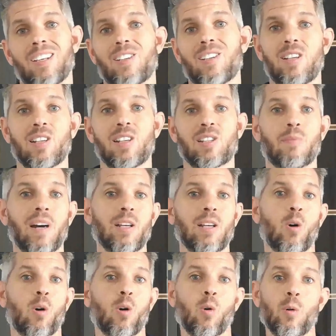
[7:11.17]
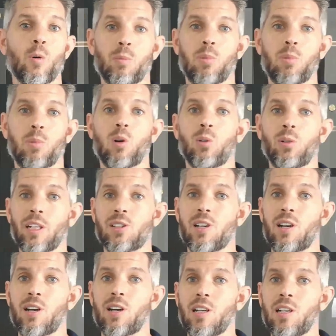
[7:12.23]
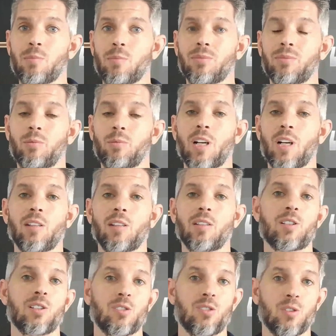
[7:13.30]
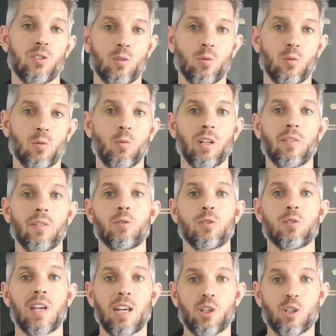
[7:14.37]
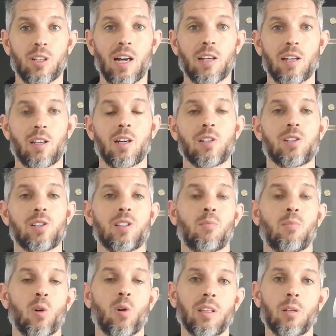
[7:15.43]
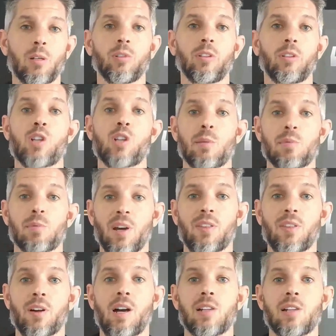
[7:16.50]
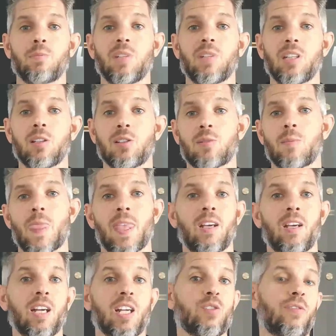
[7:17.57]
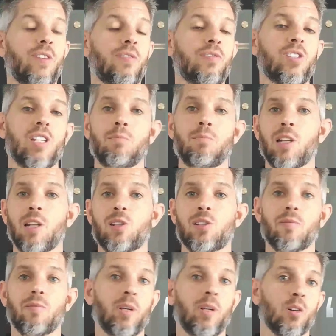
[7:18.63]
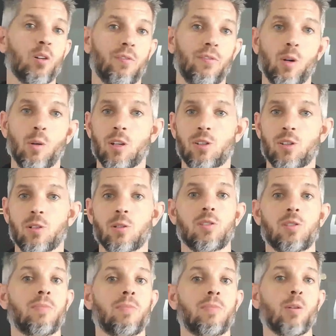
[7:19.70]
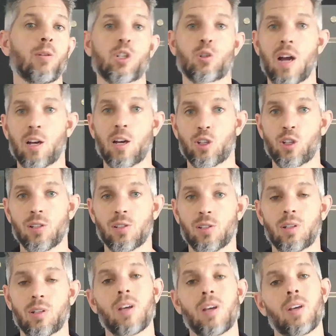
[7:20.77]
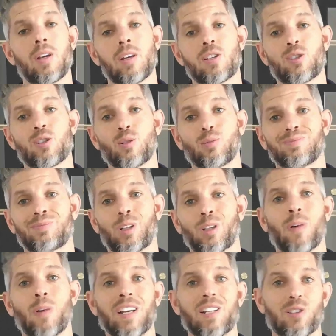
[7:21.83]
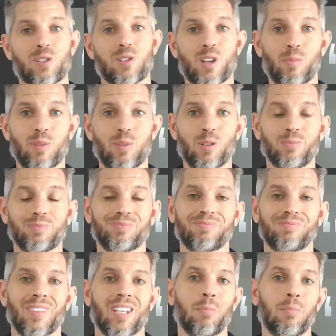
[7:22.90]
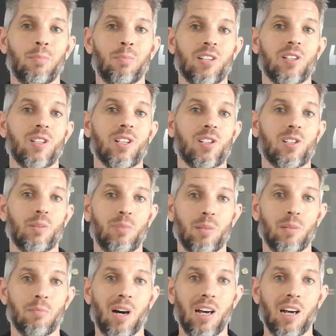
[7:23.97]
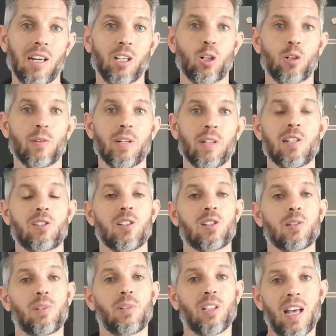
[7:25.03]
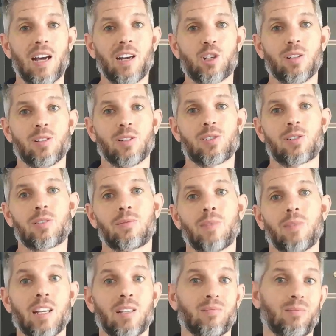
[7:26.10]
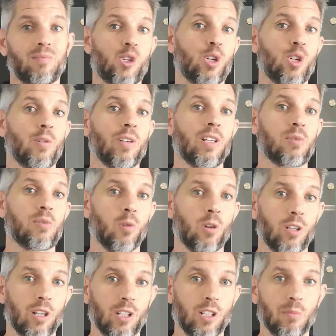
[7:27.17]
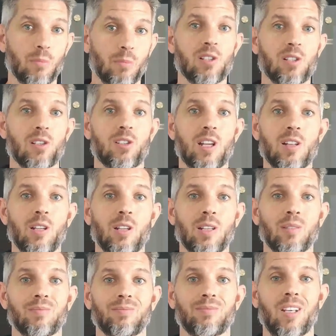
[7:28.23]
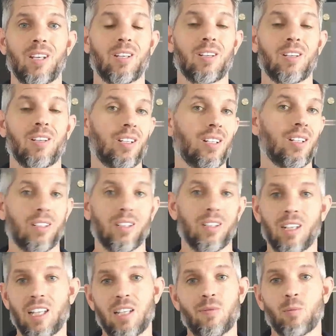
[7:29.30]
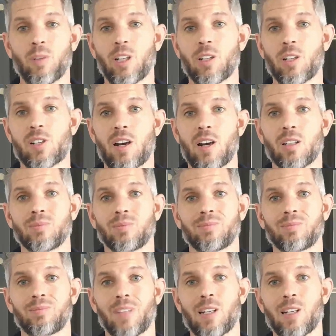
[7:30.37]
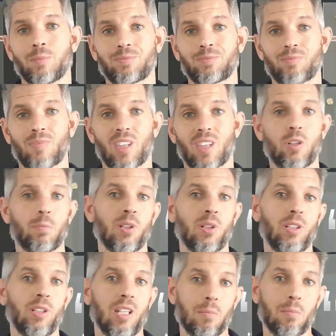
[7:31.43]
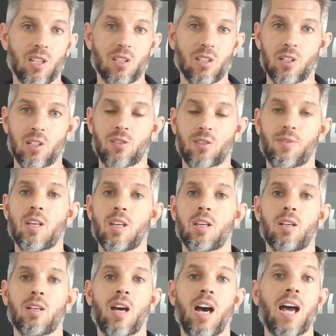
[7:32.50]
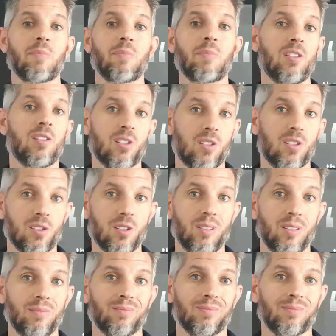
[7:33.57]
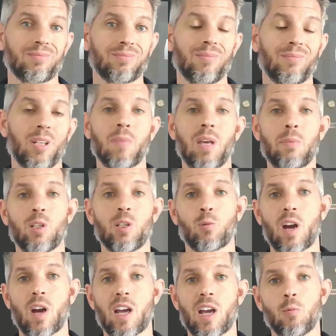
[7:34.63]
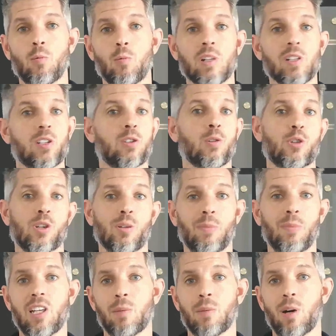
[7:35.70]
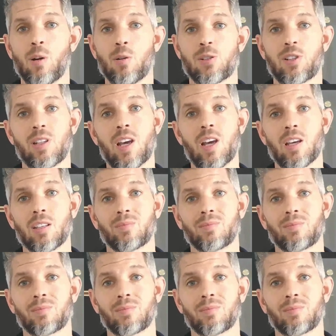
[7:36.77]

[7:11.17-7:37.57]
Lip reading: You see, it's my oil pulling time when I listen to one of those ancient icons in the morning that really shapes my thoughts because it's 15 minutes of pure focus. There's no distractions. So why does this help you? Because a disciplined mind creates disciplined actions, like showing up to work on your business daily, even when you're tired. Now, if you're building a business, think, I'm consistent. Maybe you'll write one social media post a day.